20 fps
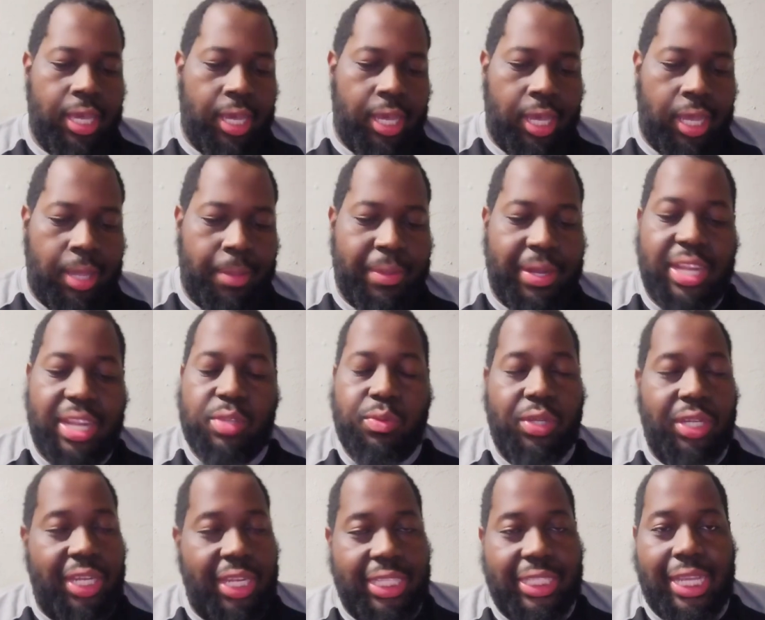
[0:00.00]
It is
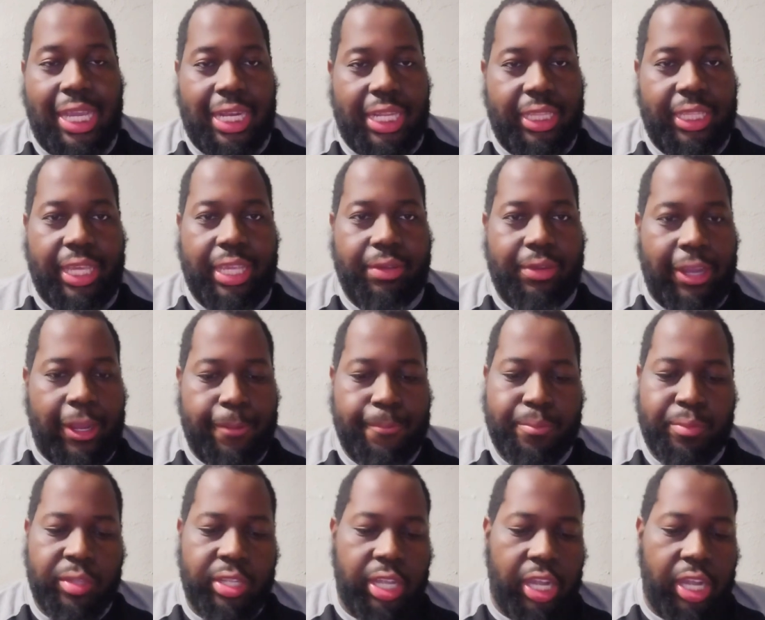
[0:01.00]
what it is kind of thing, right?